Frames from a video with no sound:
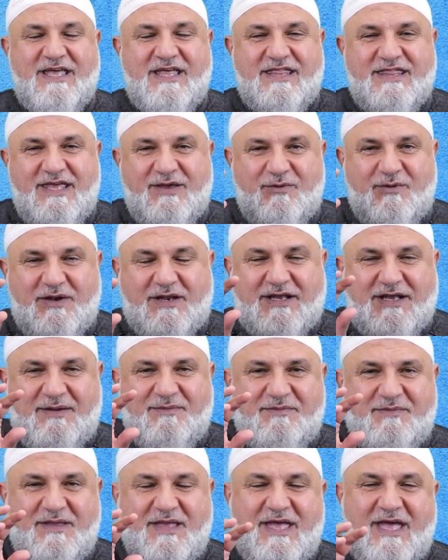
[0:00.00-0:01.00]
they will
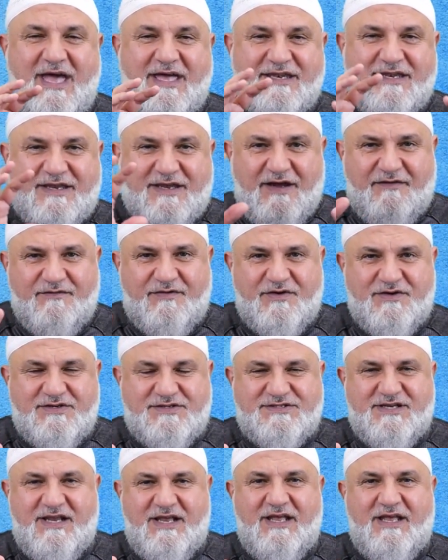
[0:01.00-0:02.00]
come and
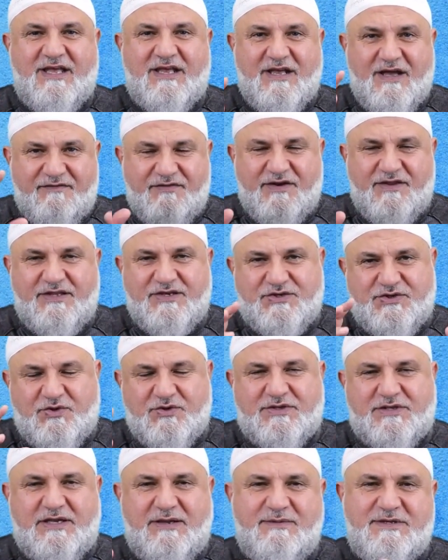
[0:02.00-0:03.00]
covers cover the
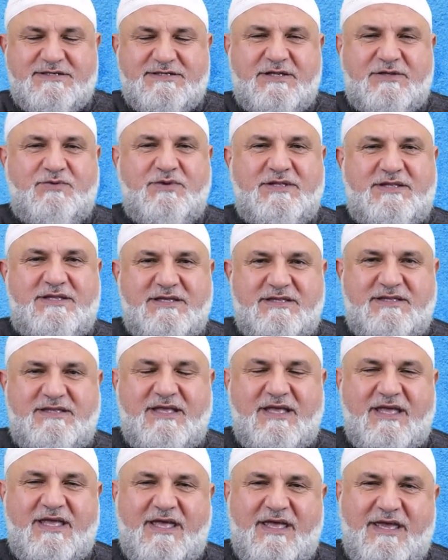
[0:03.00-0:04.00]
shortcomings that we did
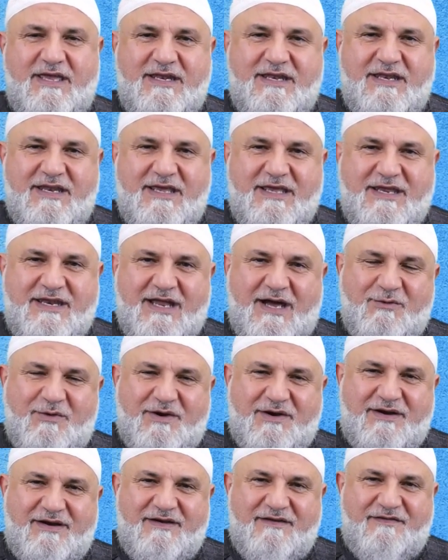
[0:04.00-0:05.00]
in, in
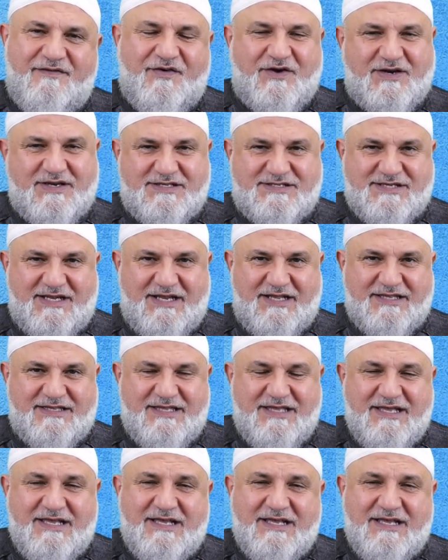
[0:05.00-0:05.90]
our fard salat.